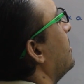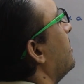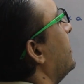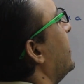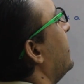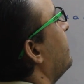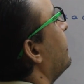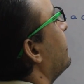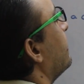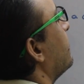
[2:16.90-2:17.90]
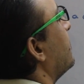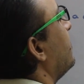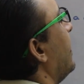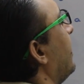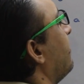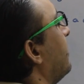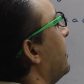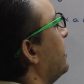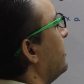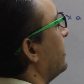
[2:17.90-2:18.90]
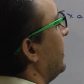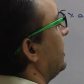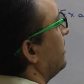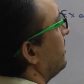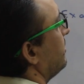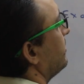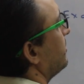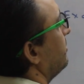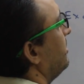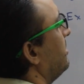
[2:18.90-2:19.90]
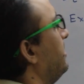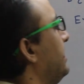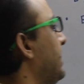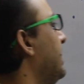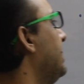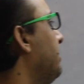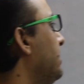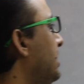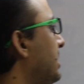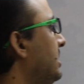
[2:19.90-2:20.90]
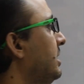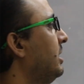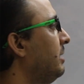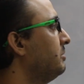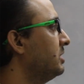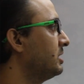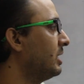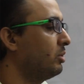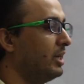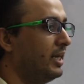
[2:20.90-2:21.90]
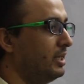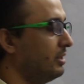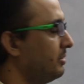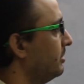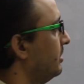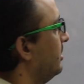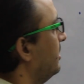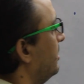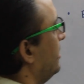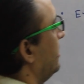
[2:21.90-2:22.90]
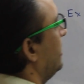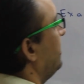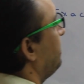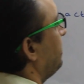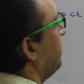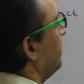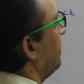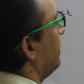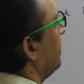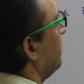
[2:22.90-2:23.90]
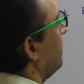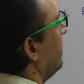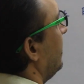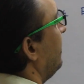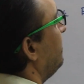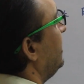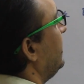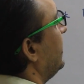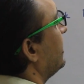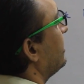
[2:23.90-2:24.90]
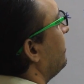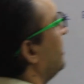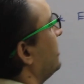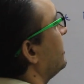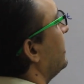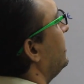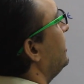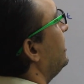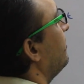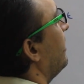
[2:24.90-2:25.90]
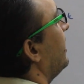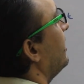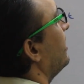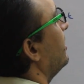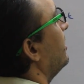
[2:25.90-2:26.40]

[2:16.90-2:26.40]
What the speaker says: then we have other category also. We will be taking up in detail. I am just outlining. If mdx plus ndy